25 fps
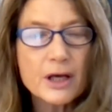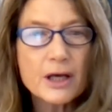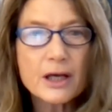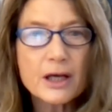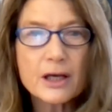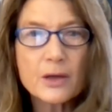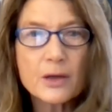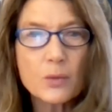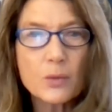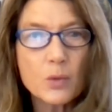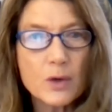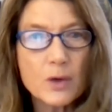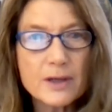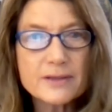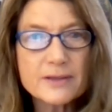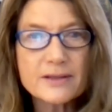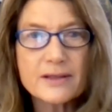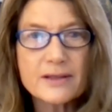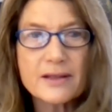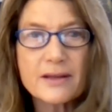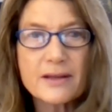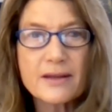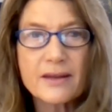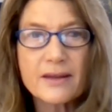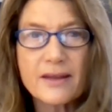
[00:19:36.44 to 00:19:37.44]
It
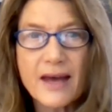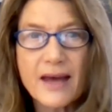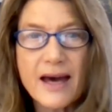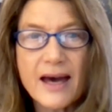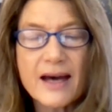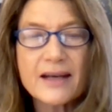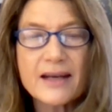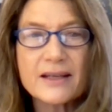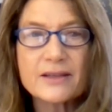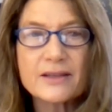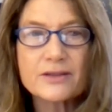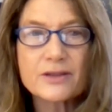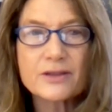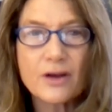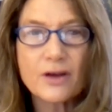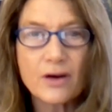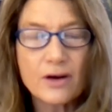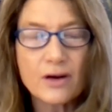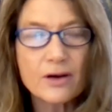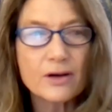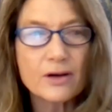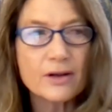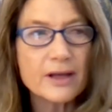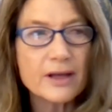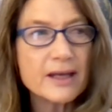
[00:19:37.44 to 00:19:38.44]
wasn't that at
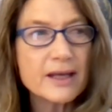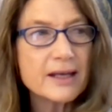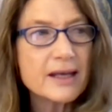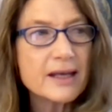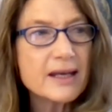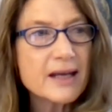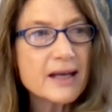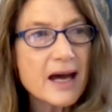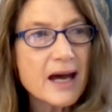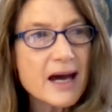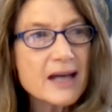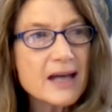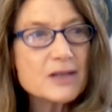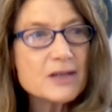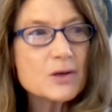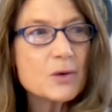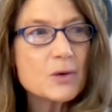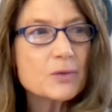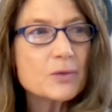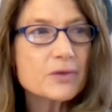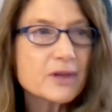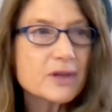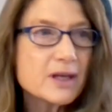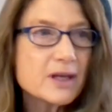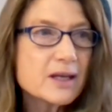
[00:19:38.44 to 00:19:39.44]
all. And
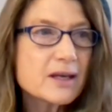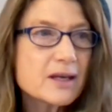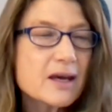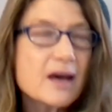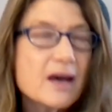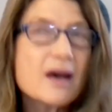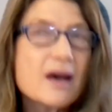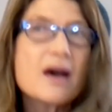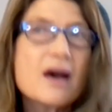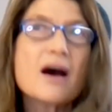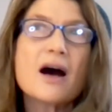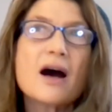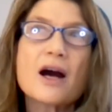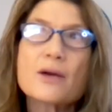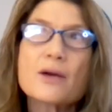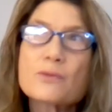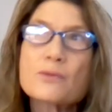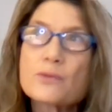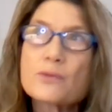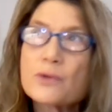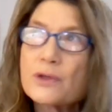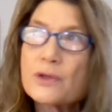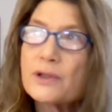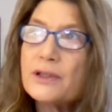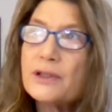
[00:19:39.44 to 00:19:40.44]
I
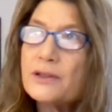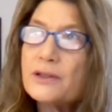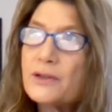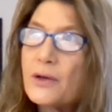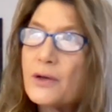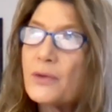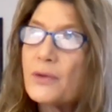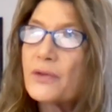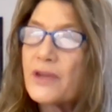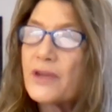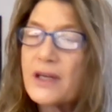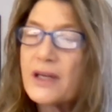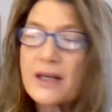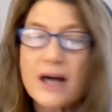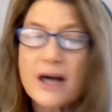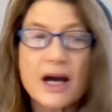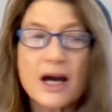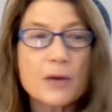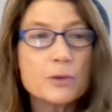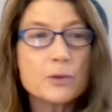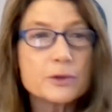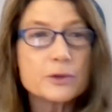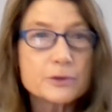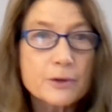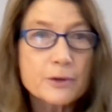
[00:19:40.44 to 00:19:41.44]
really don't think I
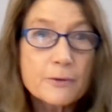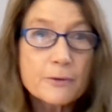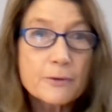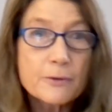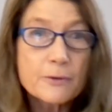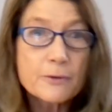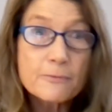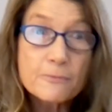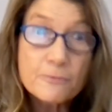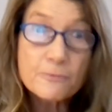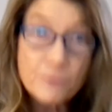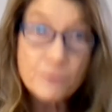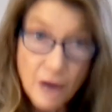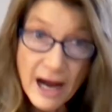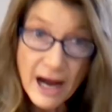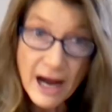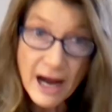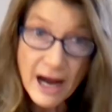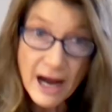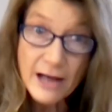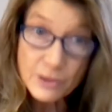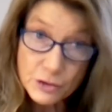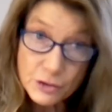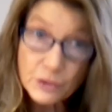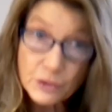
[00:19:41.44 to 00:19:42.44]
was
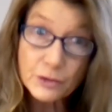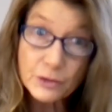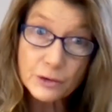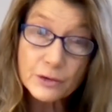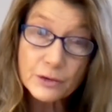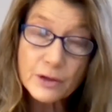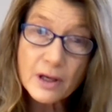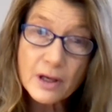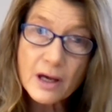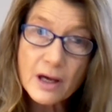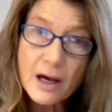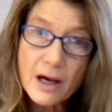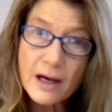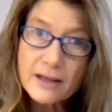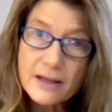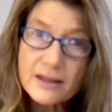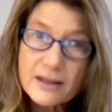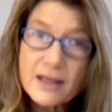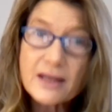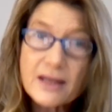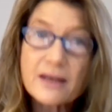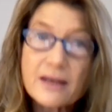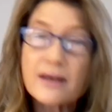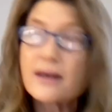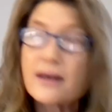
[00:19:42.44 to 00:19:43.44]
fragile. I
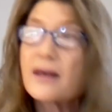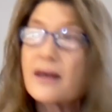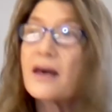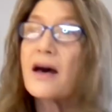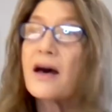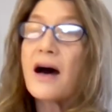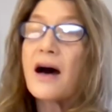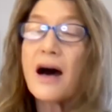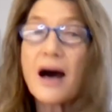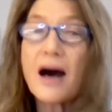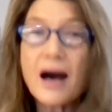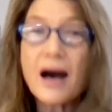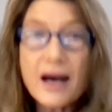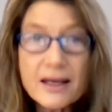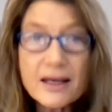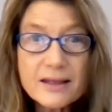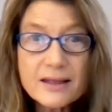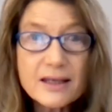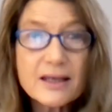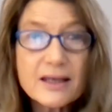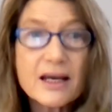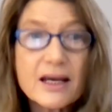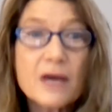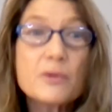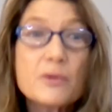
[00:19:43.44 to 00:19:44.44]
think I
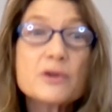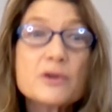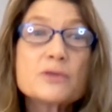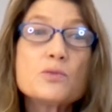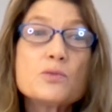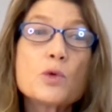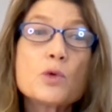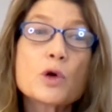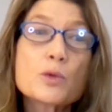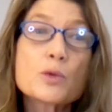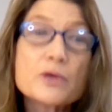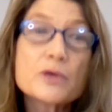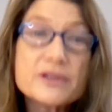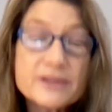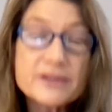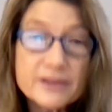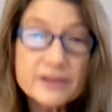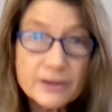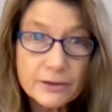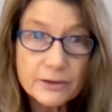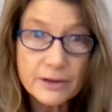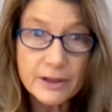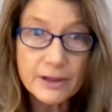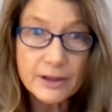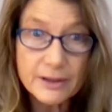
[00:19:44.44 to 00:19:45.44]
think I was more
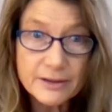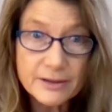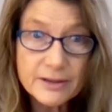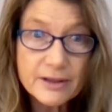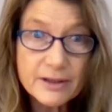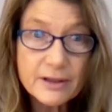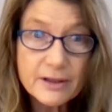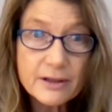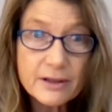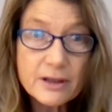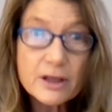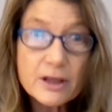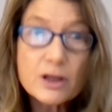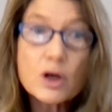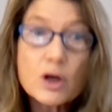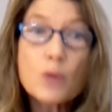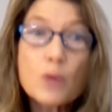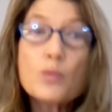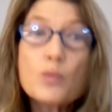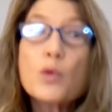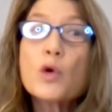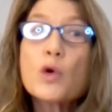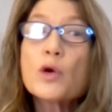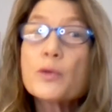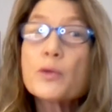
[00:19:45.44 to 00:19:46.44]
resilient.
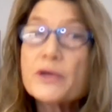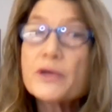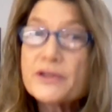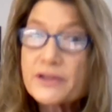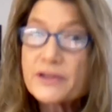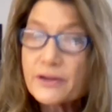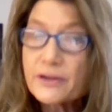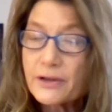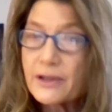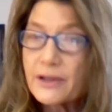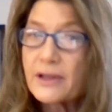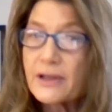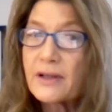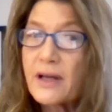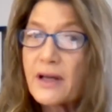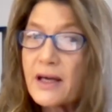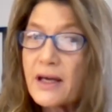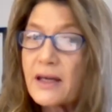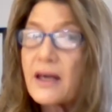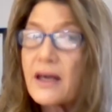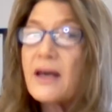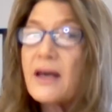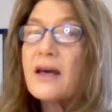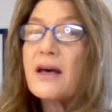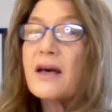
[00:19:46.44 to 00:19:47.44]
More resilient.
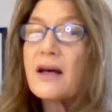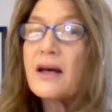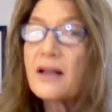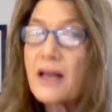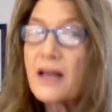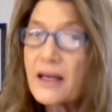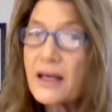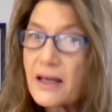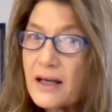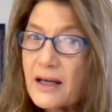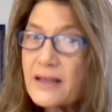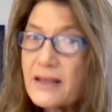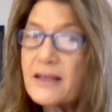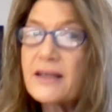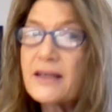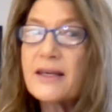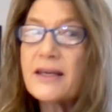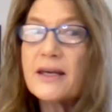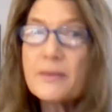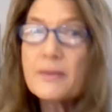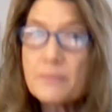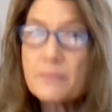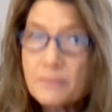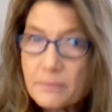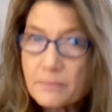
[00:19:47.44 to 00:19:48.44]
Like I could
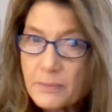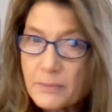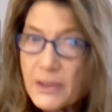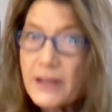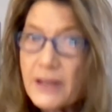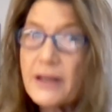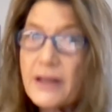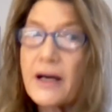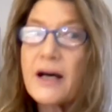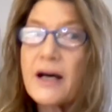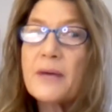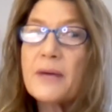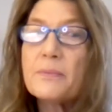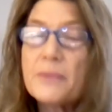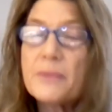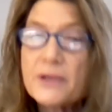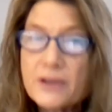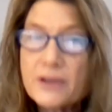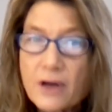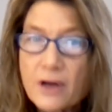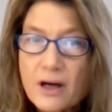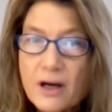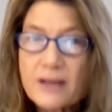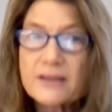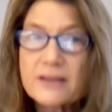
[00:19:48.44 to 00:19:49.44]
get beat up
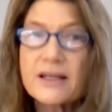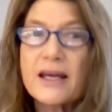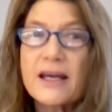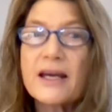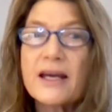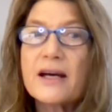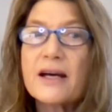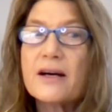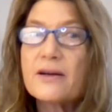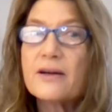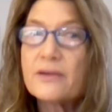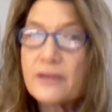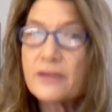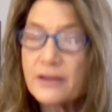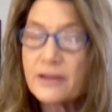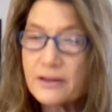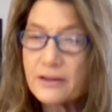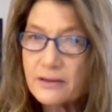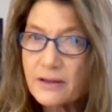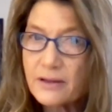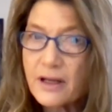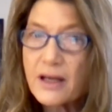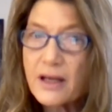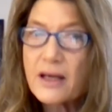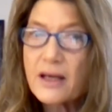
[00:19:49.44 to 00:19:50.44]
and knocked down
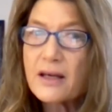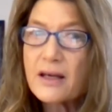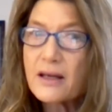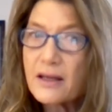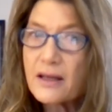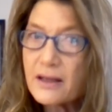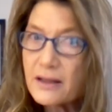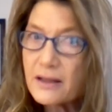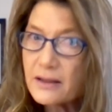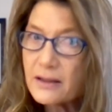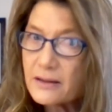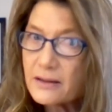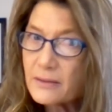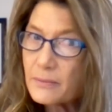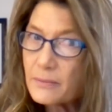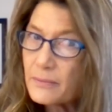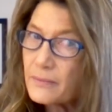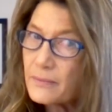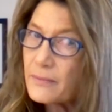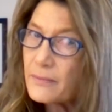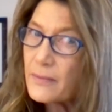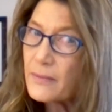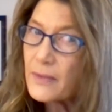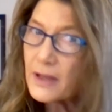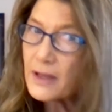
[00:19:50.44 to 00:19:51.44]
and
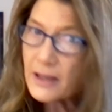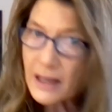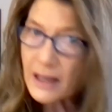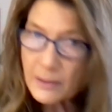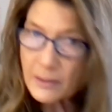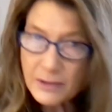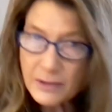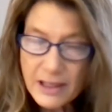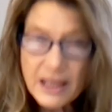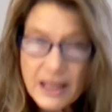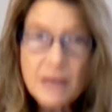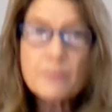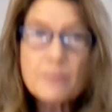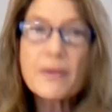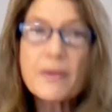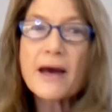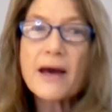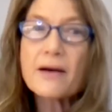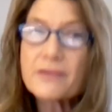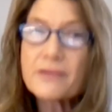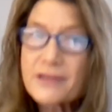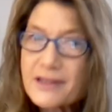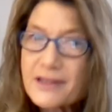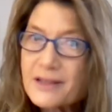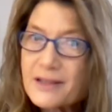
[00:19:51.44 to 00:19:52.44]
and I would keep
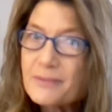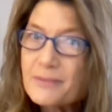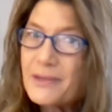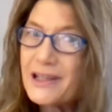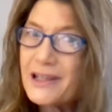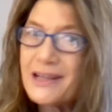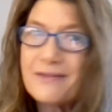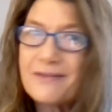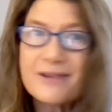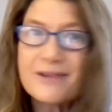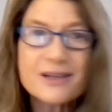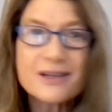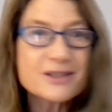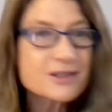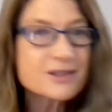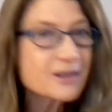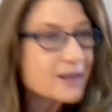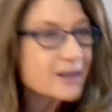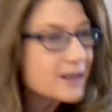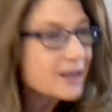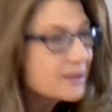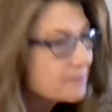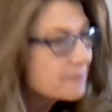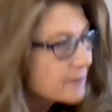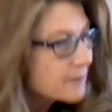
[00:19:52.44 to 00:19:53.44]
bouncing, but
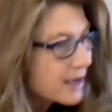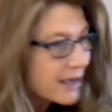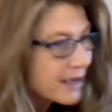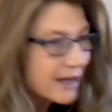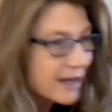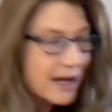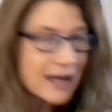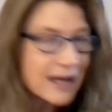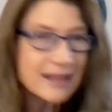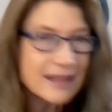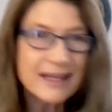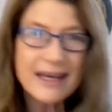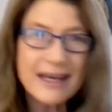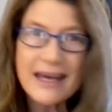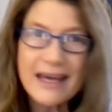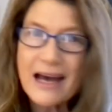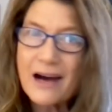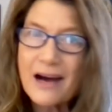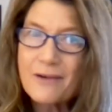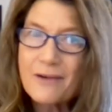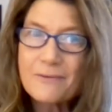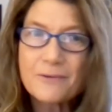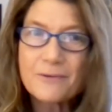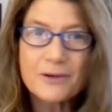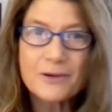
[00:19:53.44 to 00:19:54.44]
eventually, man, I lay
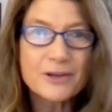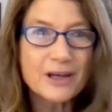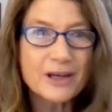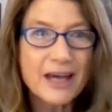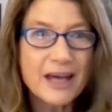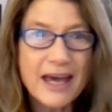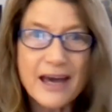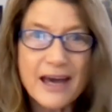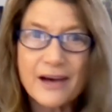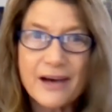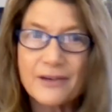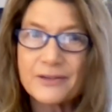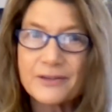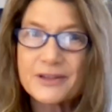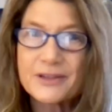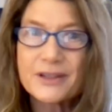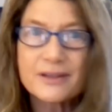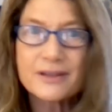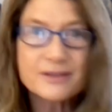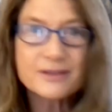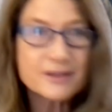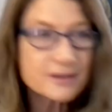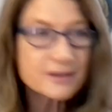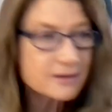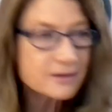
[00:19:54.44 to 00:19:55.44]
out for the count.
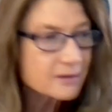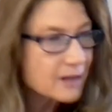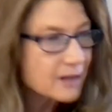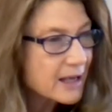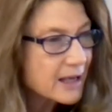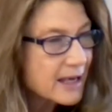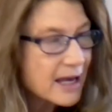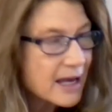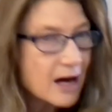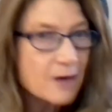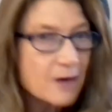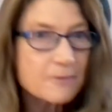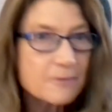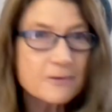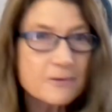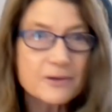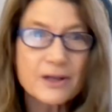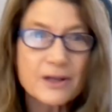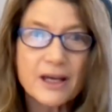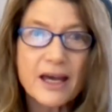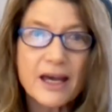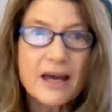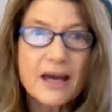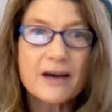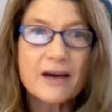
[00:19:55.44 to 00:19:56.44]
Just lay out for
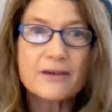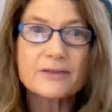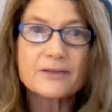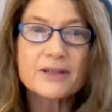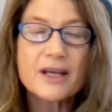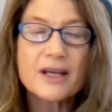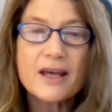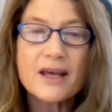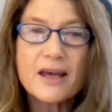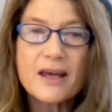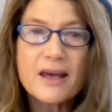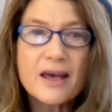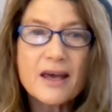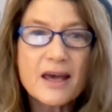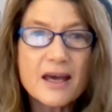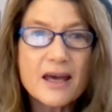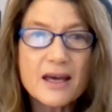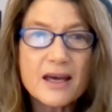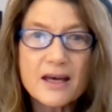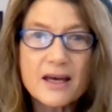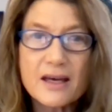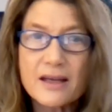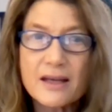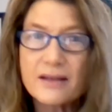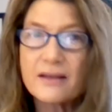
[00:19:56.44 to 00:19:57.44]
the count.
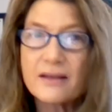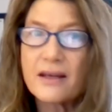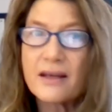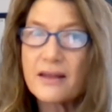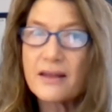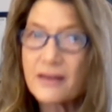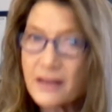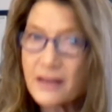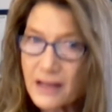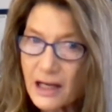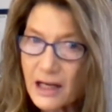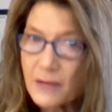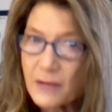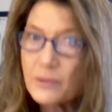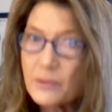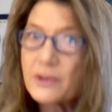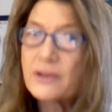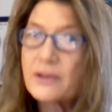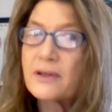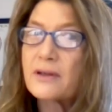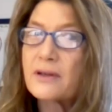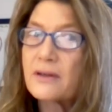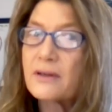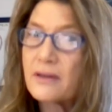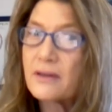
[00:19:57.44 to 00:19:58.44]
and then I
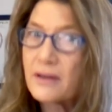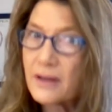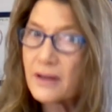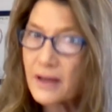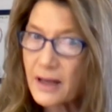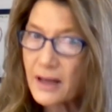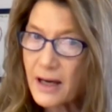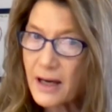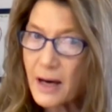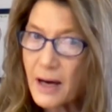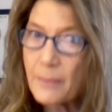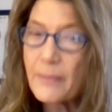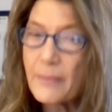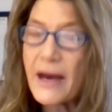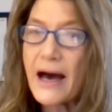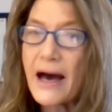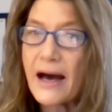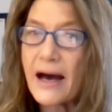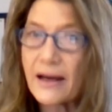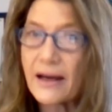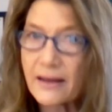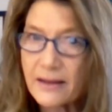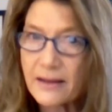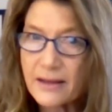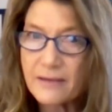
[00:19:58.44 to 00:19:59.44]
would come
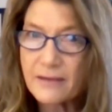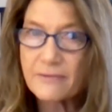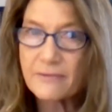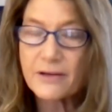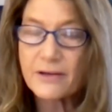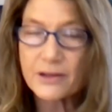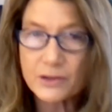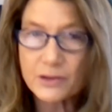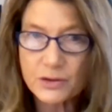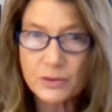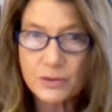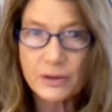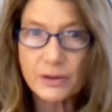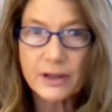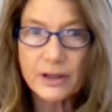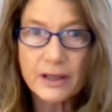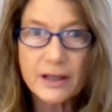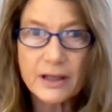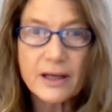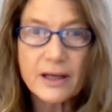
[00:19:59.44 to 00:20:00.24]
back eventually.